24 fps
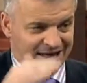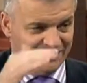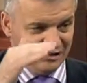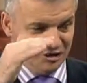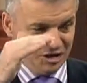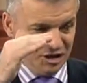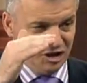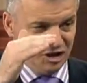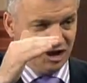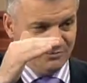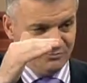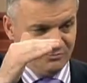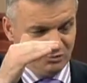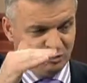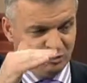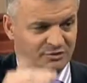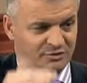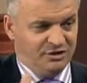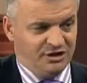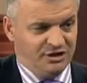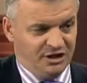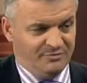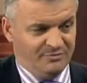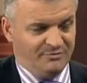and their
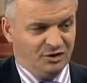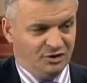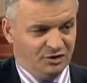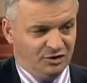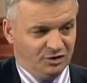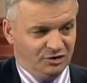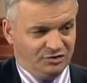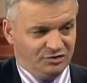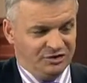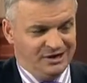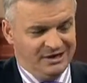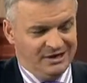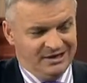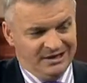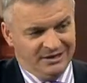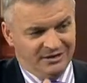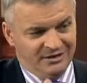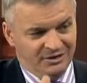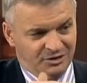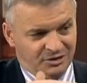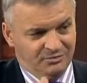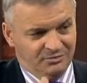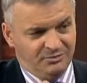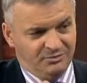incomes will be down because
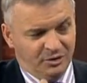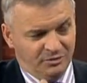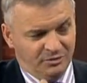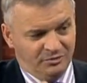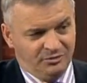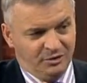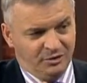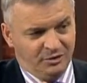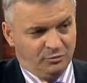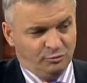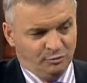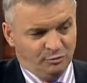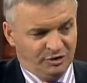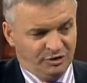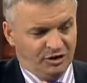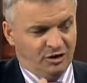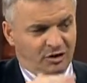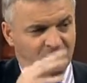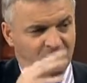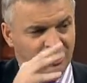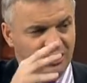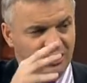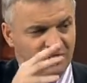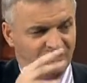the dollar will
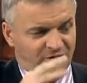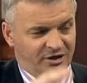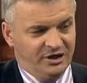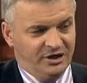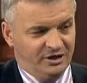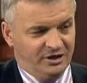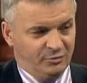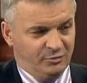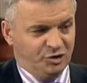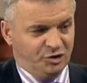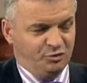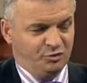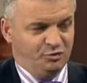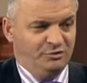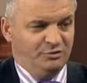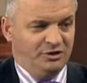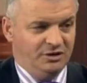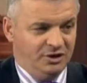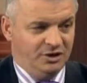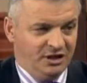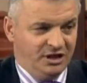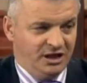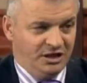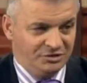be higher than otherwise
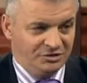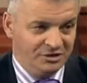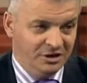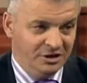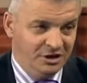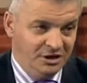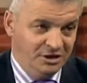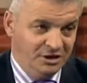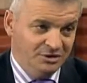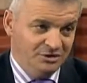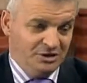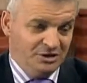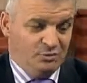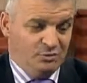would be the case.